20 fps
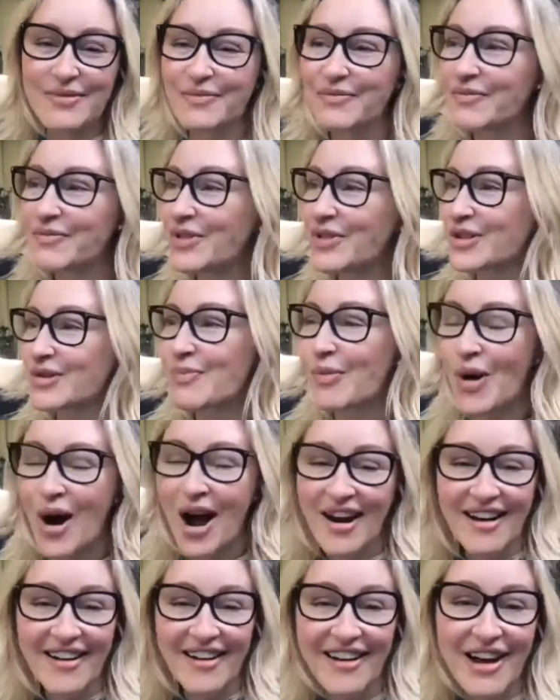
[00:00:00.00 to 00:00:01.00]
There's
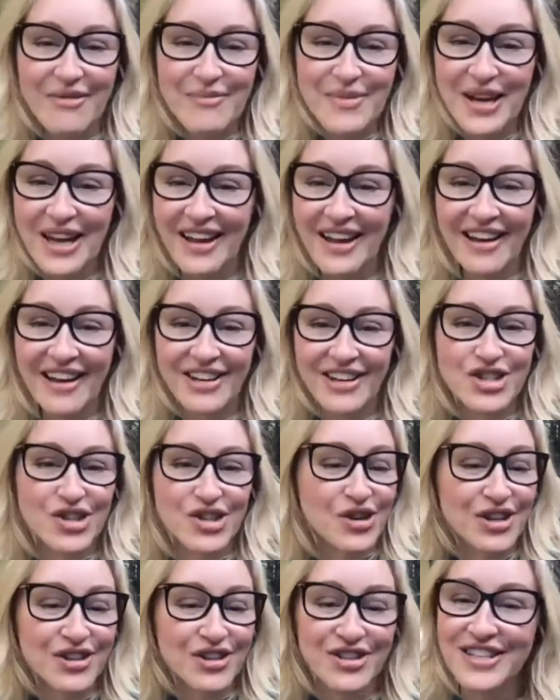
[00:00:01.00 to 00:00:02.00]
product coming,
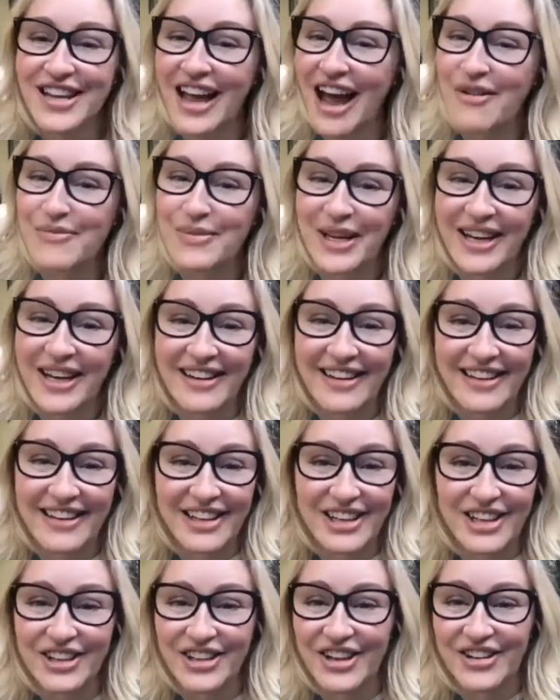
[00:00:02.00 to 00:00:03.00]
journals coming,
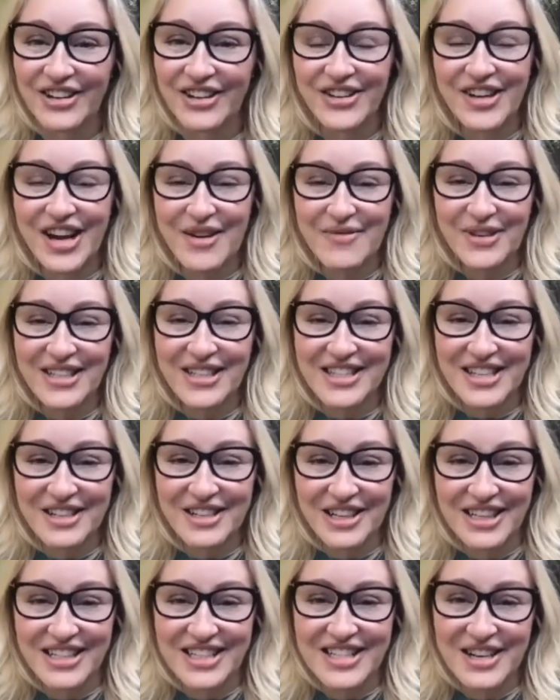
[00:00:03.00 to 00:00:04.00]
you know, you name it.
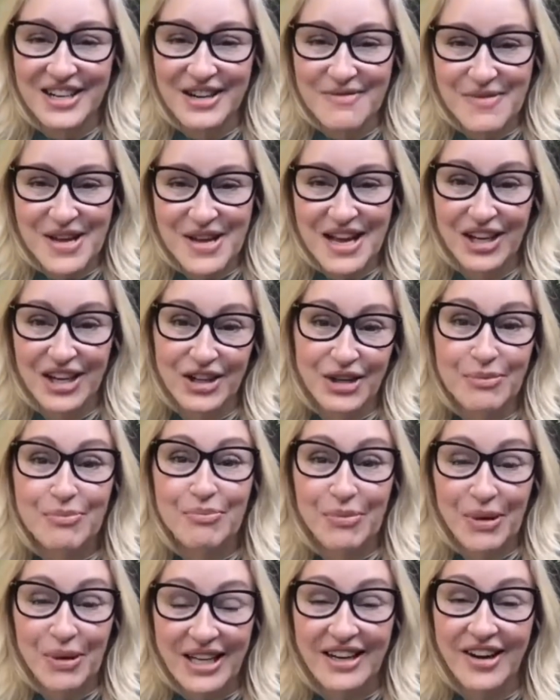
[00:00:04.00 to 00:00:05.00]
It's gonna be a
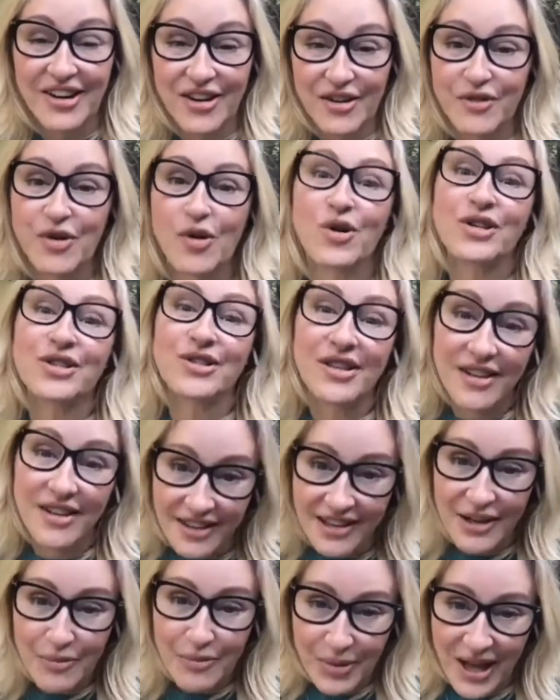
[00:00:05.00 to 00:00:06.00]
big year. And of course,
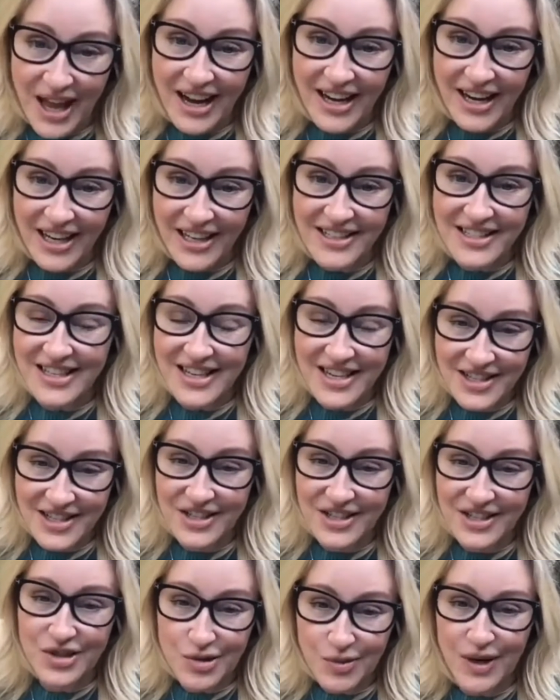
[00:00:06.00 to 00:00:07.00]
planning
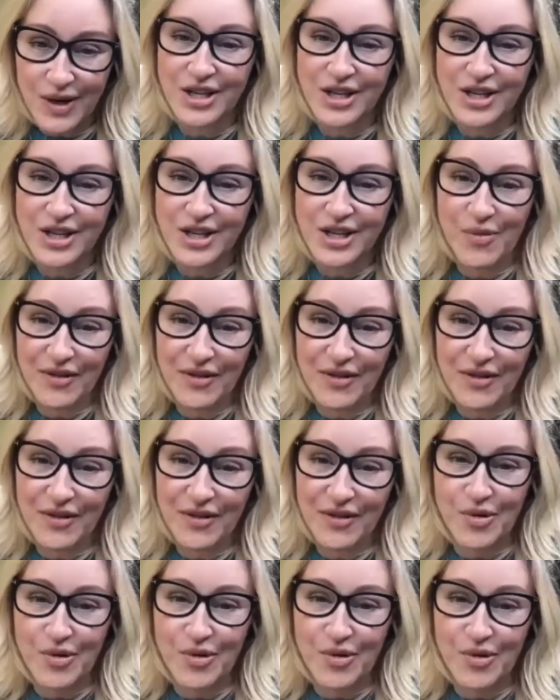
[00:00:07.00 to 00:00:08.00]
season 2021 for the
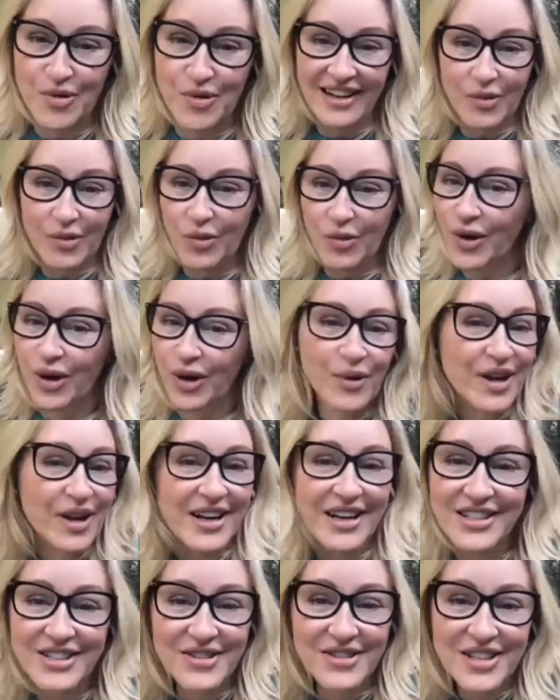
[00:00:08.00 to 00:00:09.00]
marina. Like, what are we
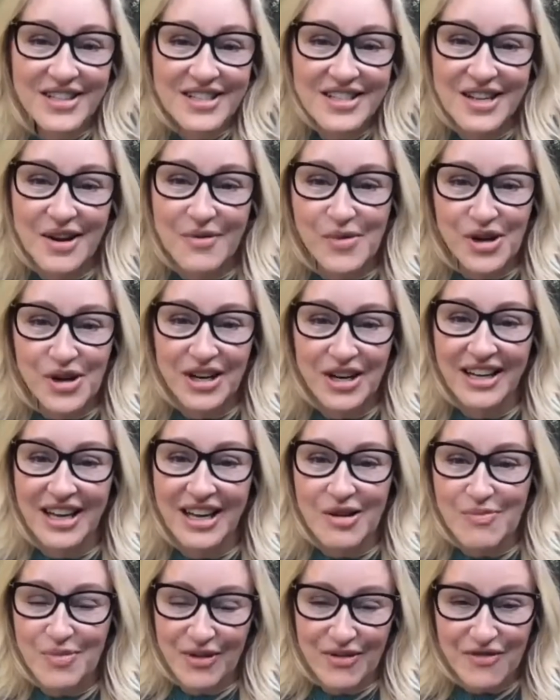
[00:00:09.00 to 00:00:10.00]
gonna do this summer to
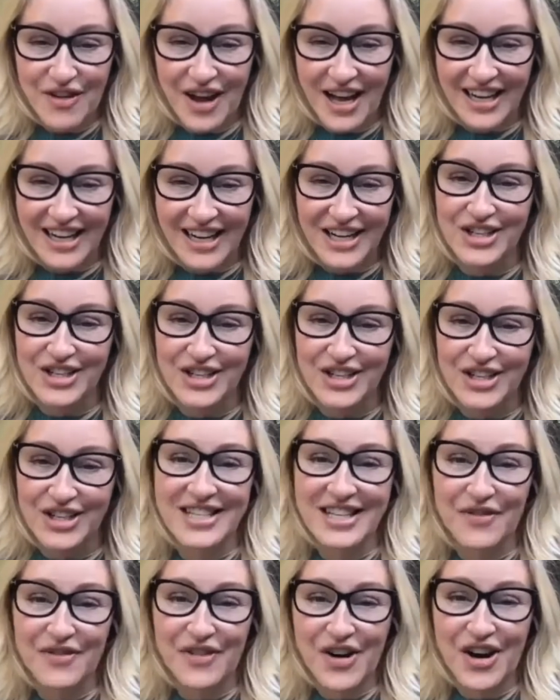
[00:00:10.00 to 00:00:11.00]
keep it fun and
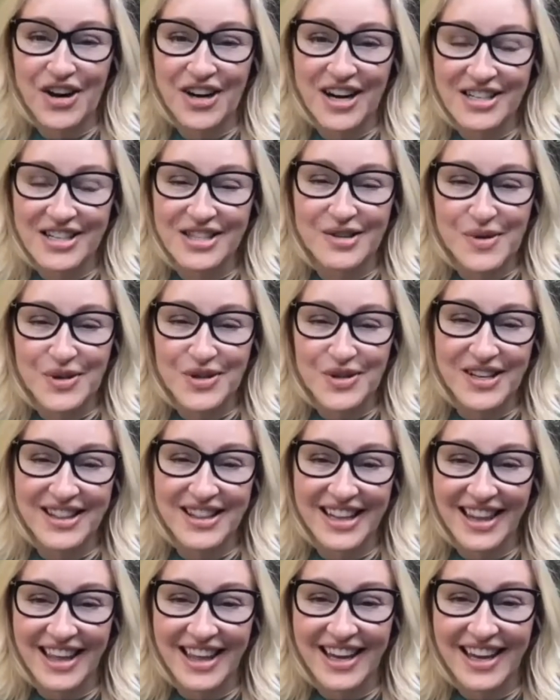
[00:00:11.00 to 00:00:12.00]
interesting for our customers on
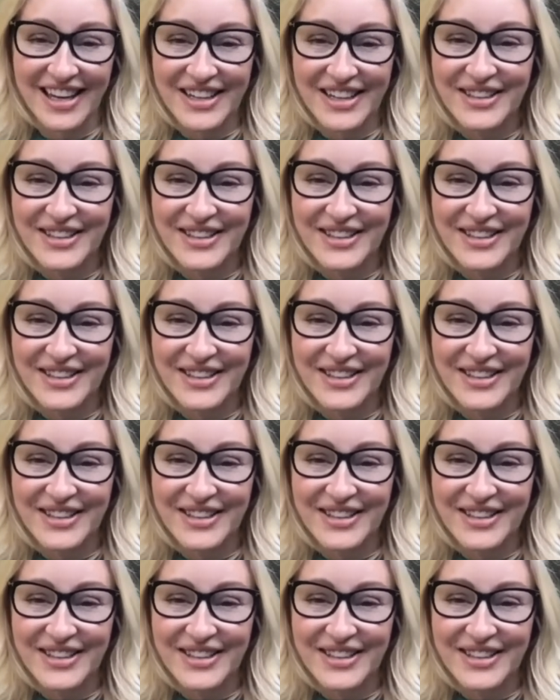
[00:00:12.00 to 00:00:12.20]
the lake?